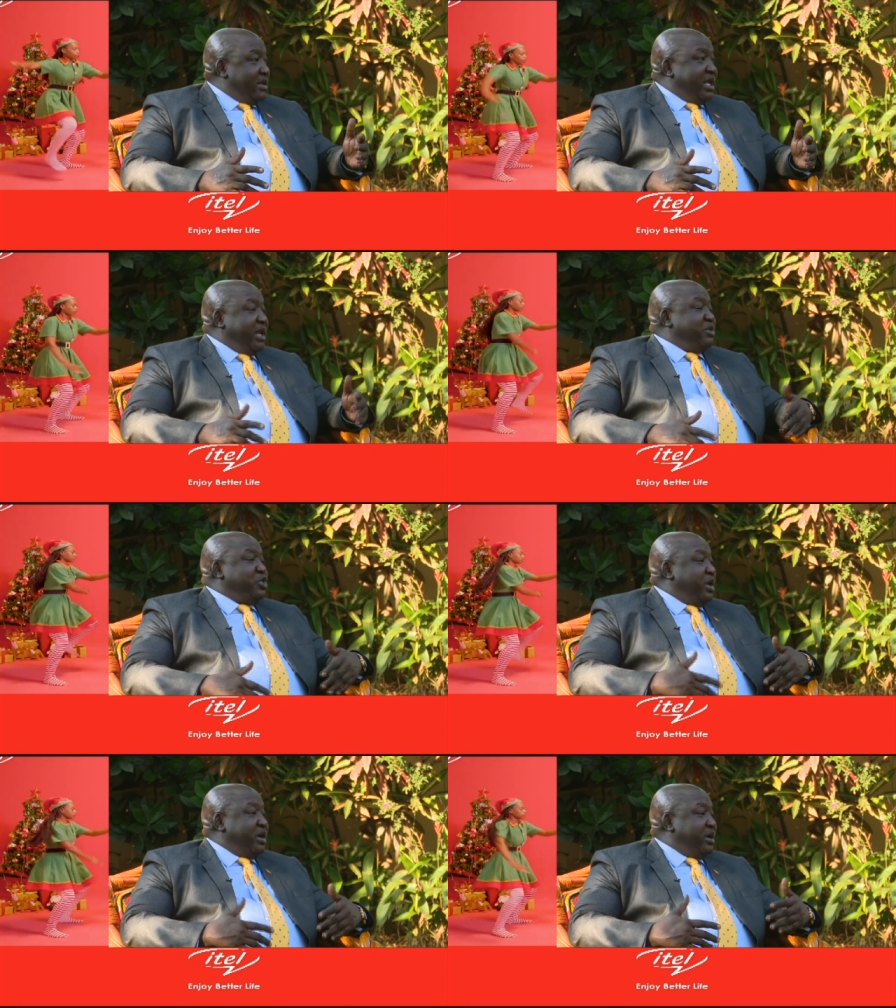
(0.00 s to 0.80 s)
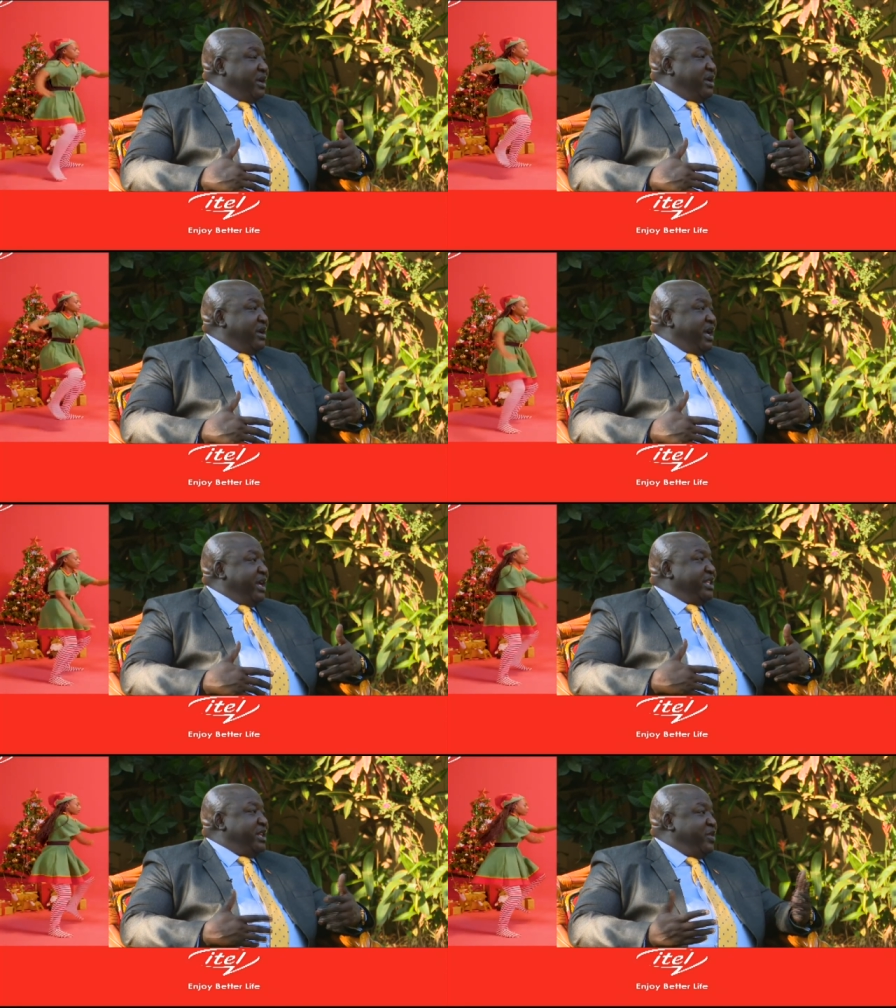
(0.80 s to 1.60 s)
then I'm sure
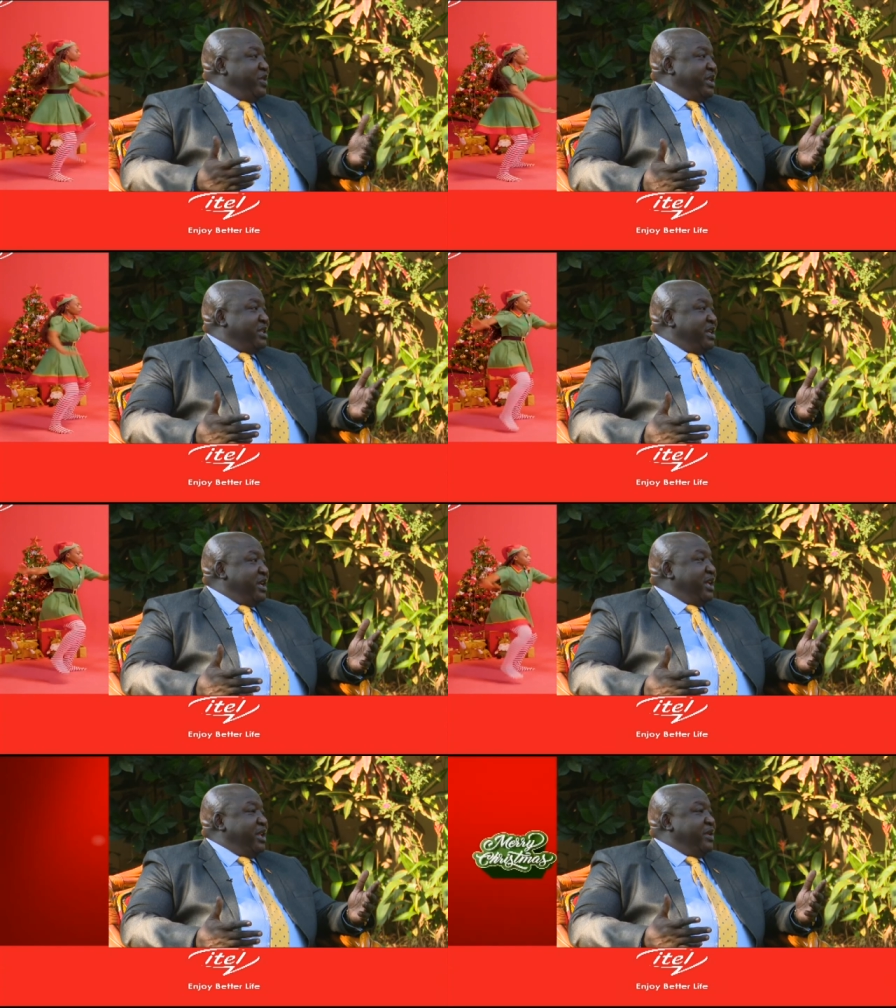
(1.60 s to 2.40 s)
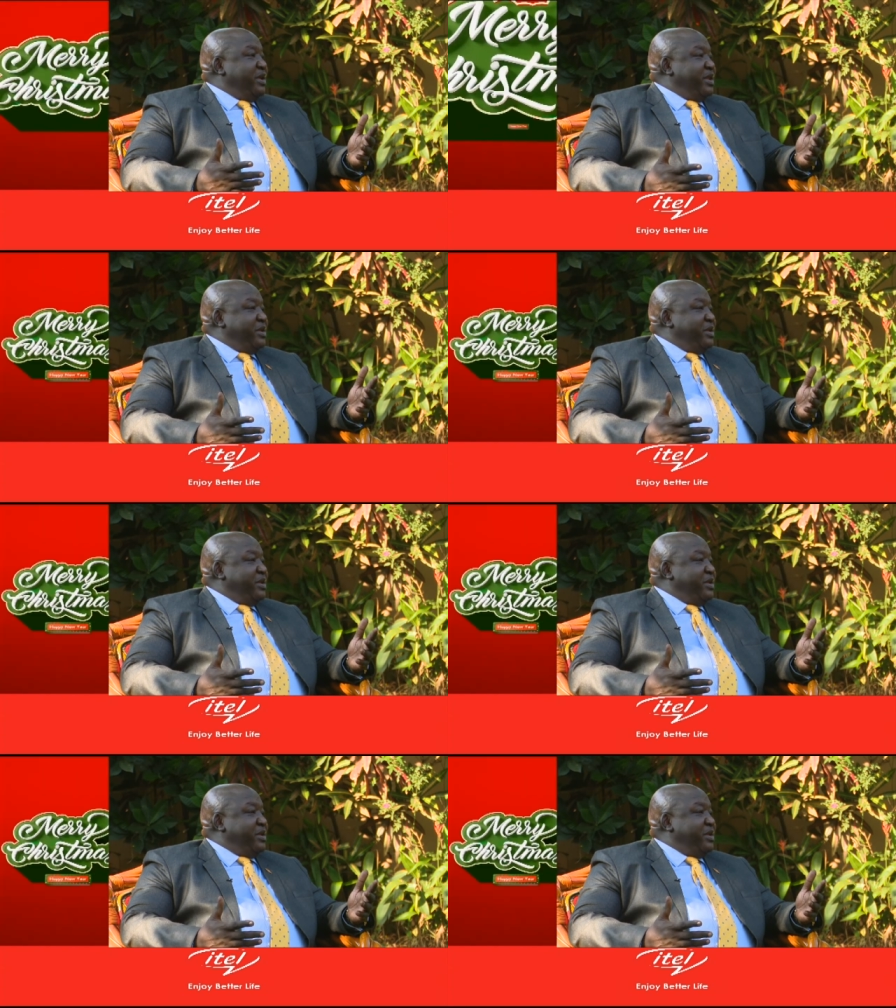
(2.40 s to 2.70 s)
I can tell you that uh,